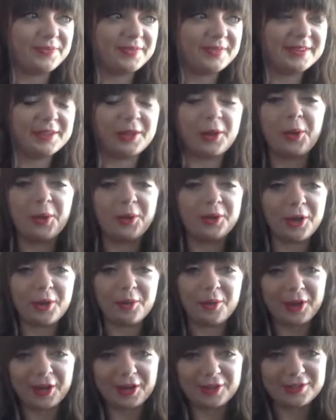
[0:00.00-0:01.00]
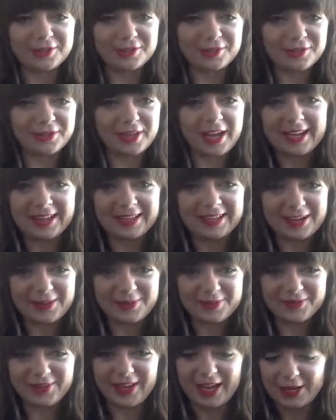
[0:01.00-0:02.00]
no one goes through that
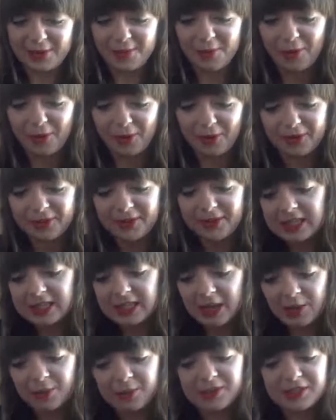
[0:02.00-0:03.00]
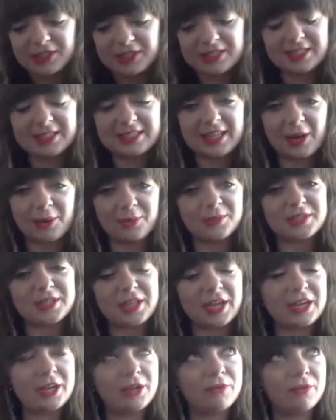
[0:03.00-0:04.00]
anymore. That was
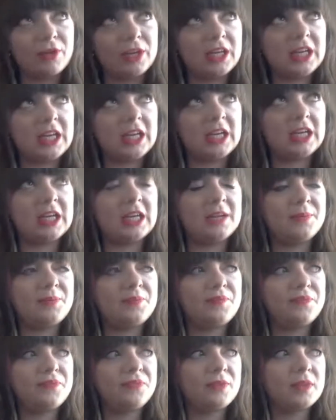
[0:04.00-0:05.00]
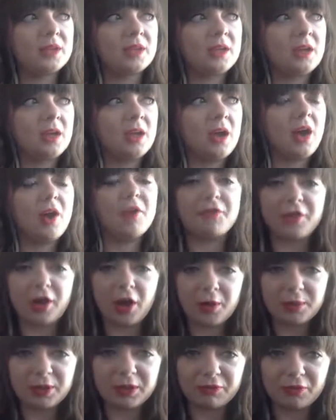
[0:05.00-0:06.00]
like really
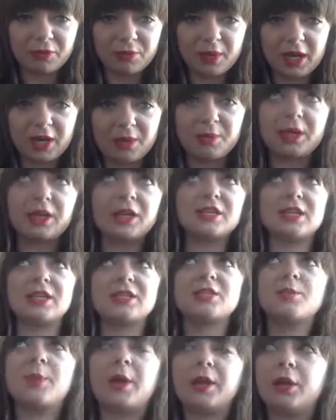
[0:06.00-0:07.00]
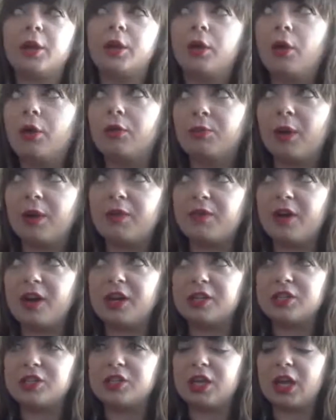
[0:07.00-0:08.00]
affirming for me, because I'd spent a lot of my
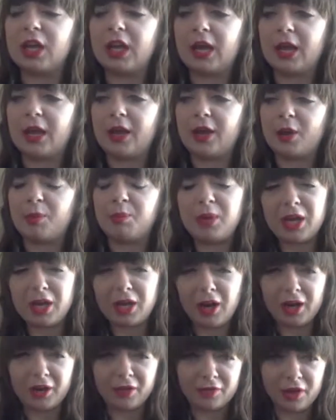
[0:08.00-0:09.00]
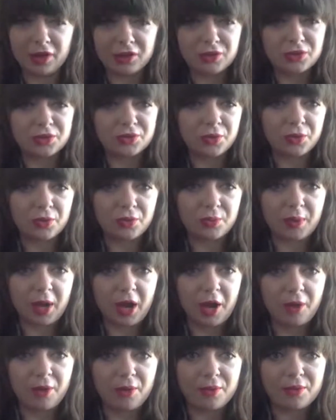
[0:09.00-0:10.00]
first year a bit kind of unsure
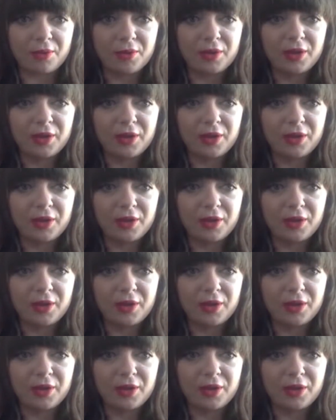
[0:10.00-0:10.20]
about